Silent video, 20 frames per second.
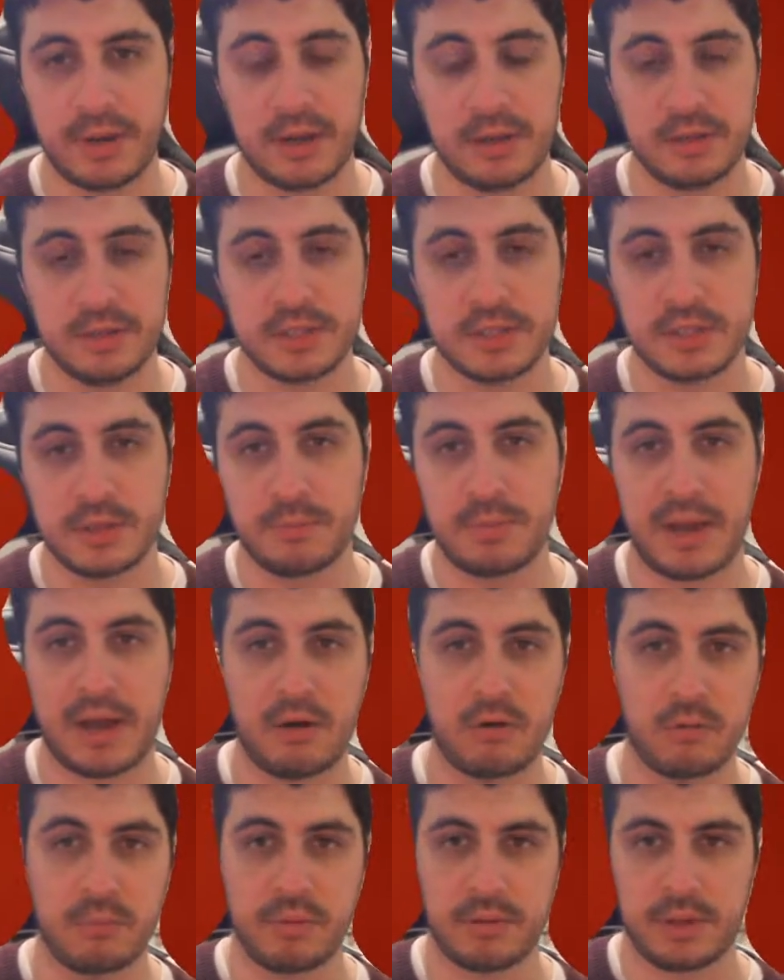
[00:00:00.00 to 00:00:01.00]
This is a
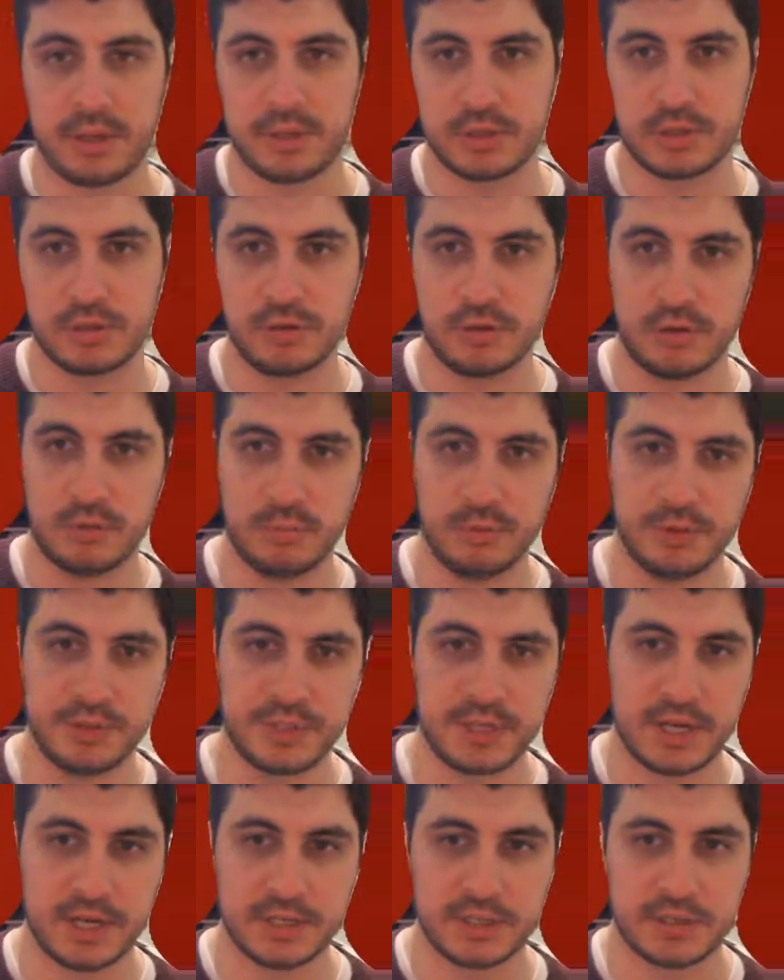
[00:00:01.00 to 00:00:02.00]
power plant, Chernobyl
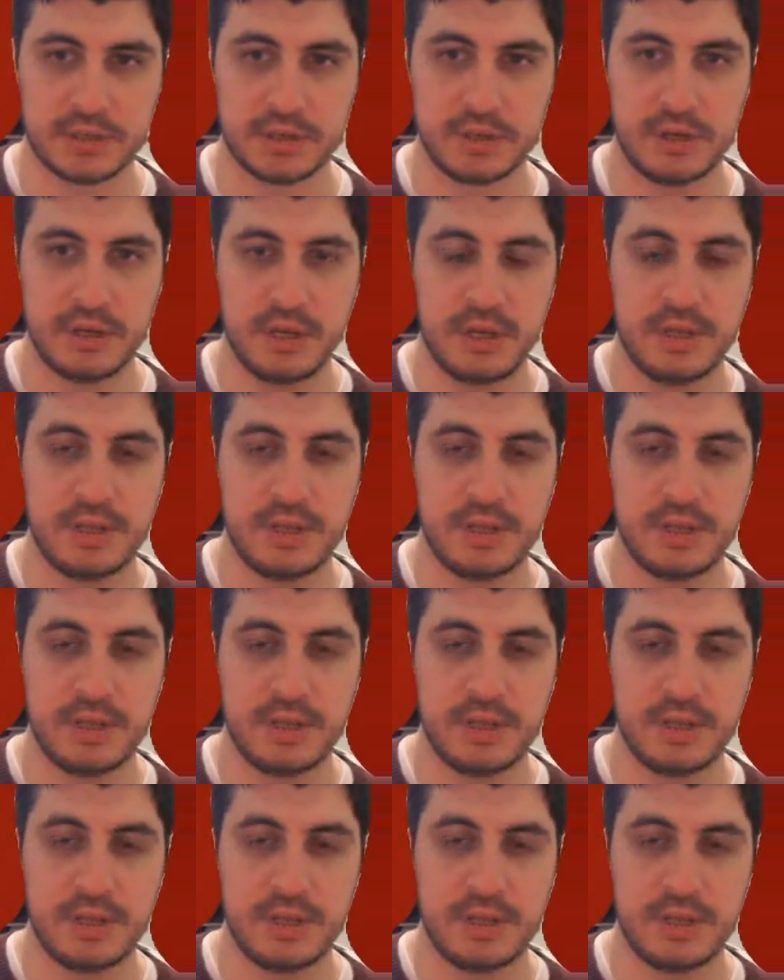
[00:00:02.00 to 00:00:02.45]
disaster,